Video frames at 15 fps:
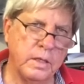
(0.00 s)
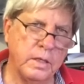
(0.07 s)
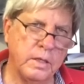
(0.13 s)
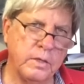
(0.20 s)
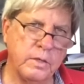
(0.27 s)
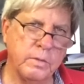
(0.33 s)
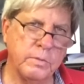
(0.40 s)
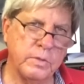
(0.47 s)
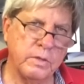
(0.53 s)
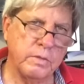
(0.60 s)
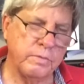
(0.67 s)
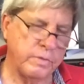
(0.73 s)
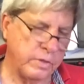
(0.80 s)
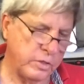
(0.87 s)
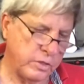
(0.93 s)
in terms of the
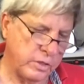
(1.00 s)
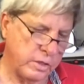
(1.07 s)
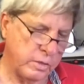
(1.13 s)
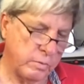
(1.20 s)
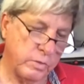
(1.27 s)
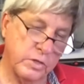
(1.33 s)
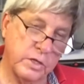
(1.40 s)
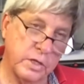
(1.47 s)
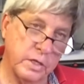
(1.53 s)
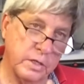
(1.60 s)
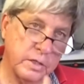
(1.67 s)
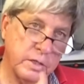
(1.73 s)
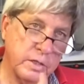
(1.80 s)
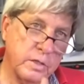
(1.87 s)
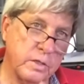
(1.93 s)
finishing in which
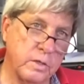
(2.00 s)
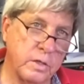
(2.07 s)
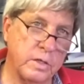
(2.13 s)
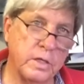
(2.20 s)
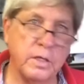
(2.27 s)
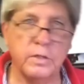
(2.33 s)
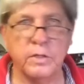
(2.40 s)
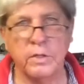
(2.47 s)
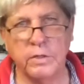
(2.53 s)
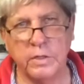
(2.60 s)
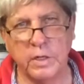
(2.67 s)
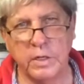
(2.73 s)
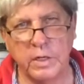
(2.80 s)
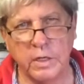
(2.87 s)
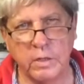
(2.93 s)
case it's not necessary
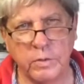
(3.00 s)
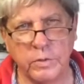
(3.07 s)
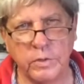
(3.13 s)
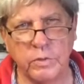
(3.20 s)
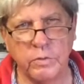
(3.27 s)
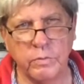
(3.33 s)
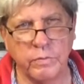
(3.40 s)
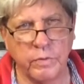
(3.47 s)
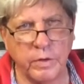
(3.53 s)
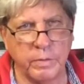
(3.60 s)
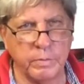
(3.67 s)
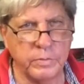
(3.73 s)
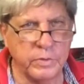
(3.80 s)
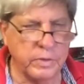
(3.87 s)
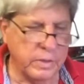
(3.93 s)
to take out the two
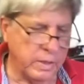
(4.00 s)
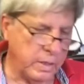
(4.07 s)
frames